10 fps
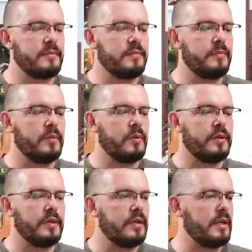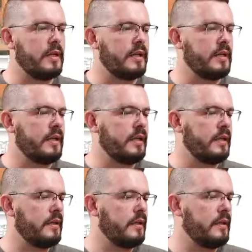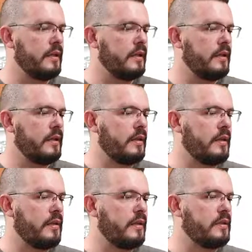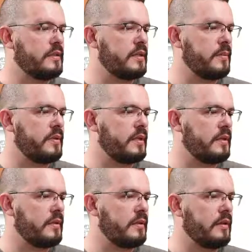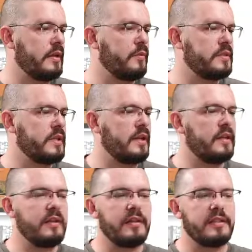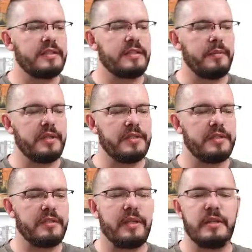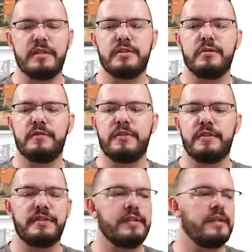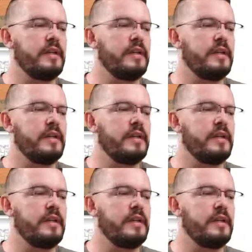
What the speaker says: more than likely something, it was, I think, this image that I saw first.